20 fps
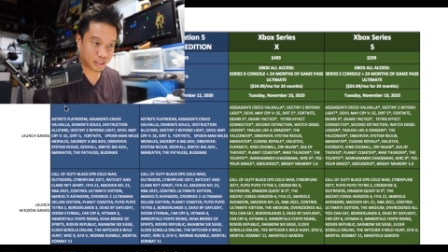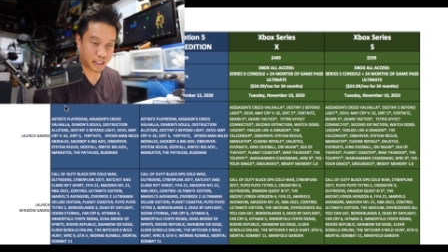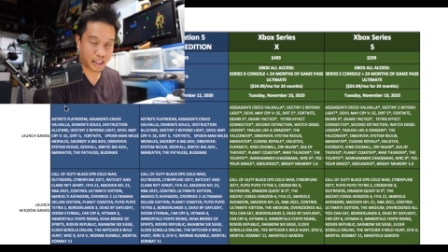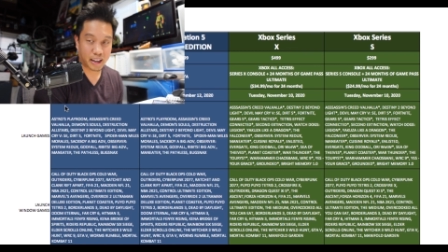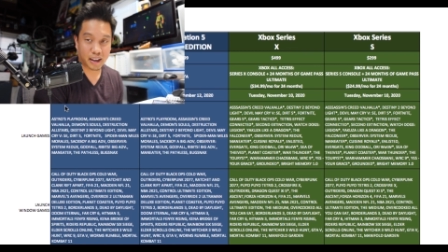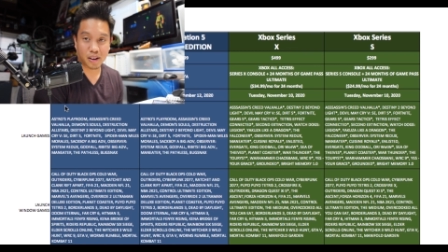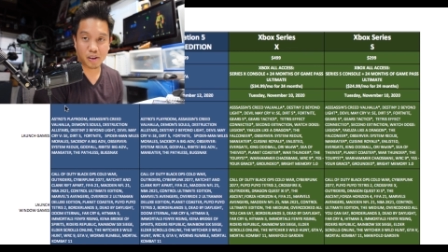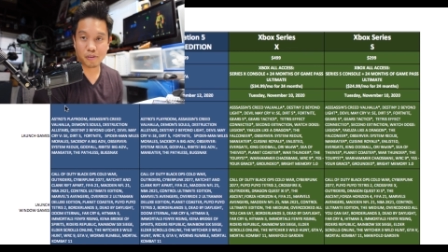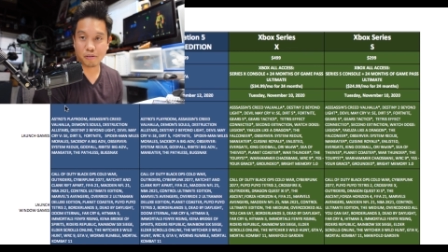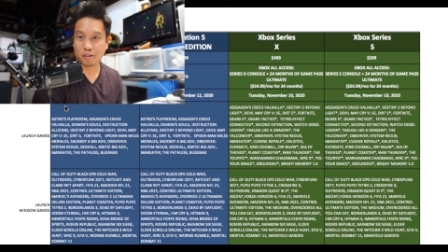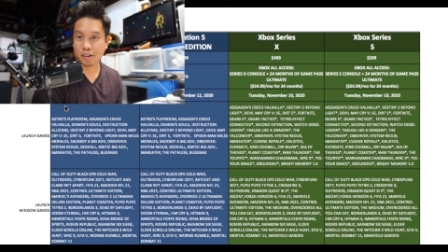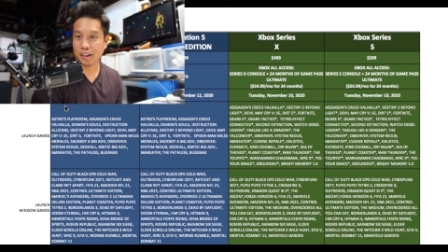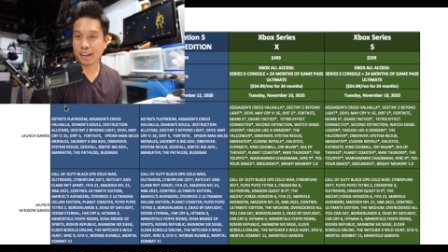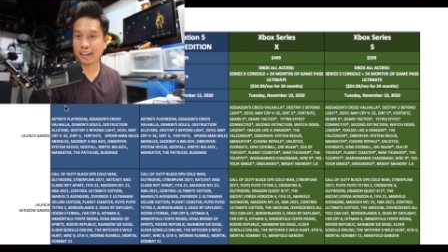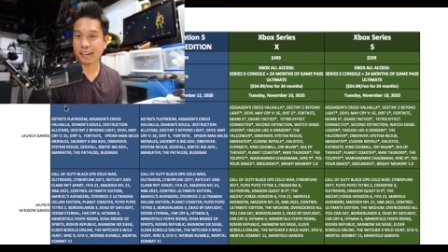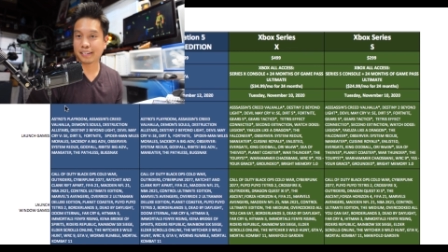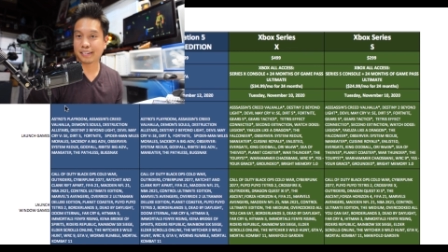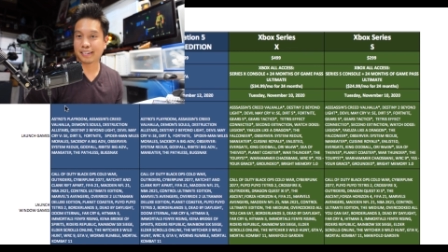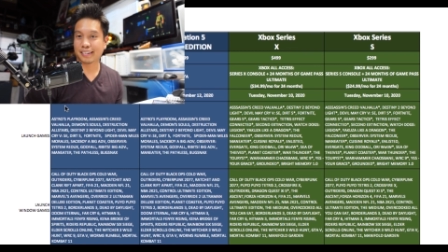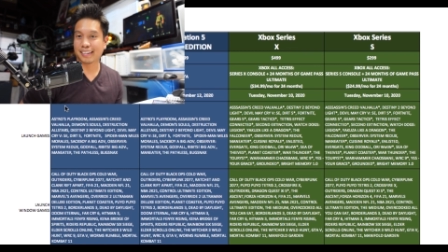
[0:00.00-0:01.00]
yeah,
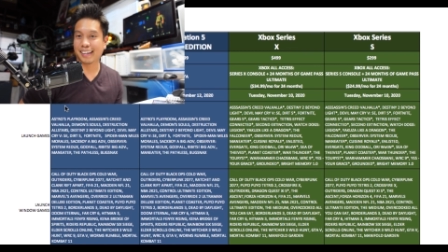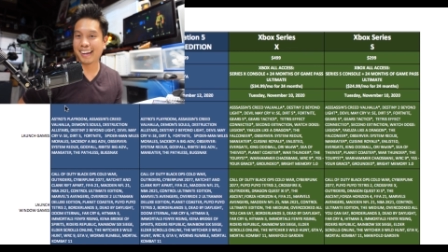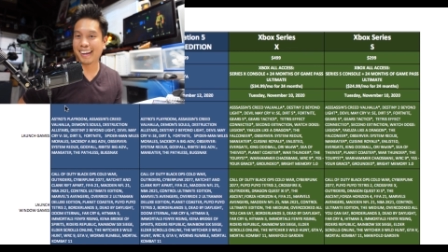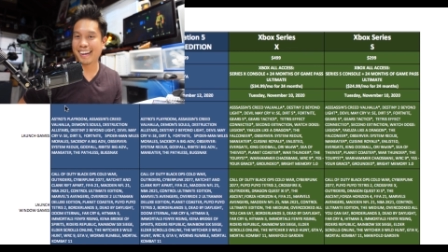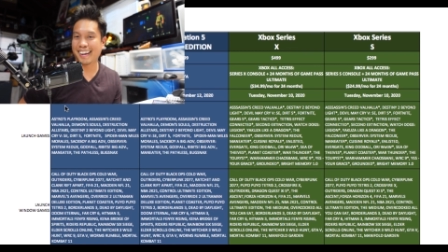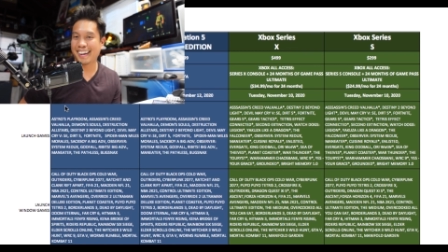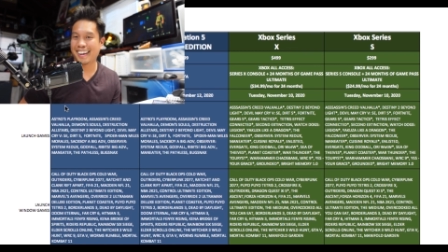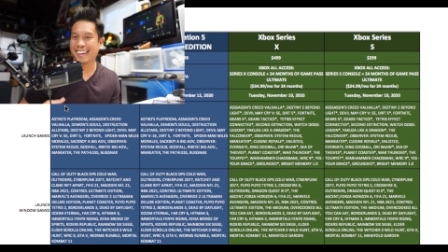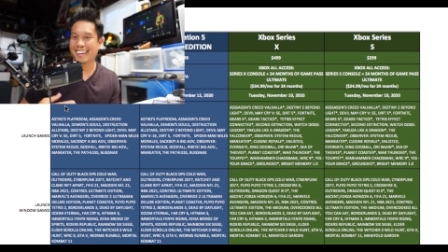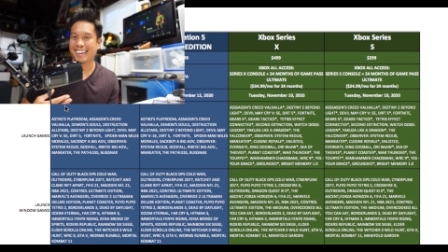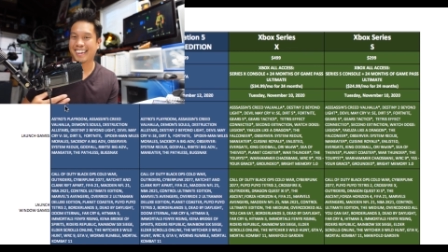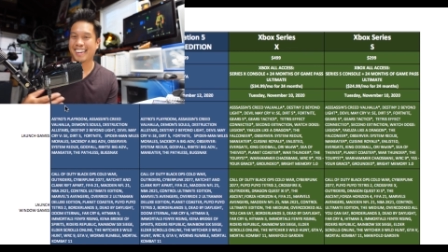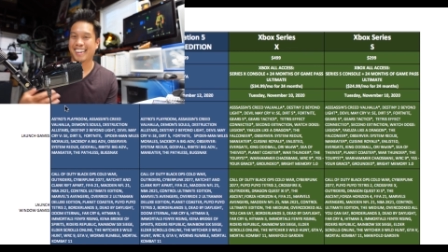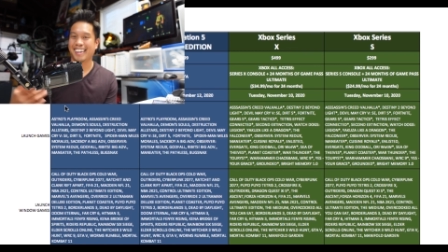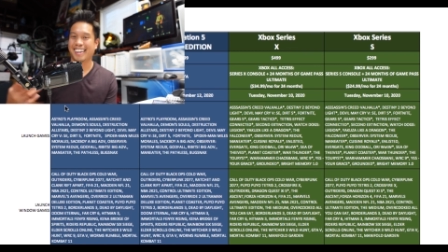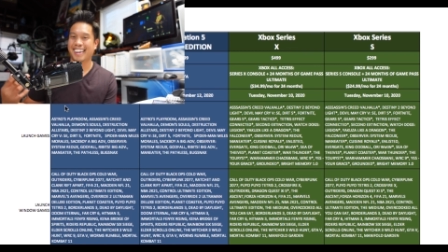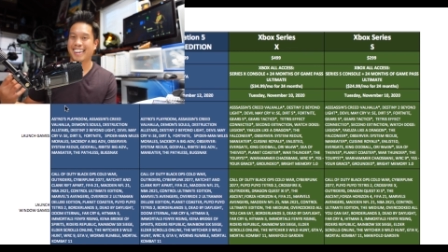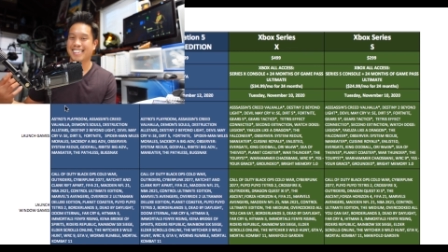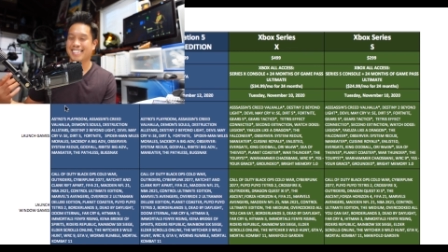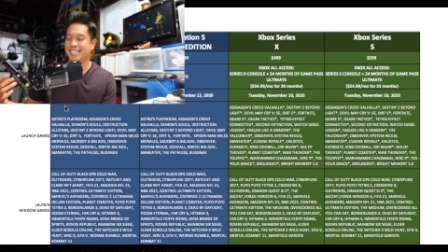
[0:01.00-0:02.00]
hopefully
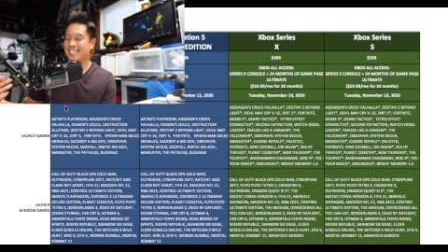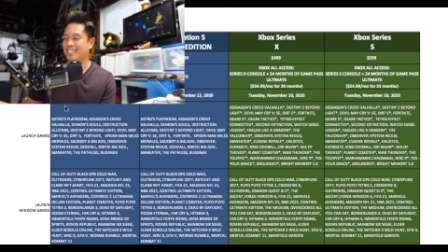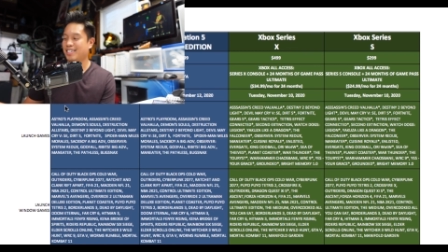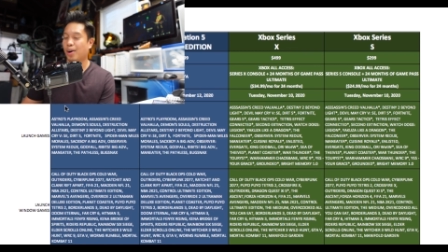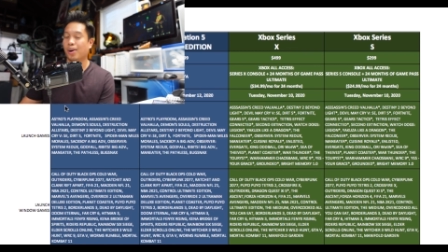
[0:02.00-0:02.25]
it gets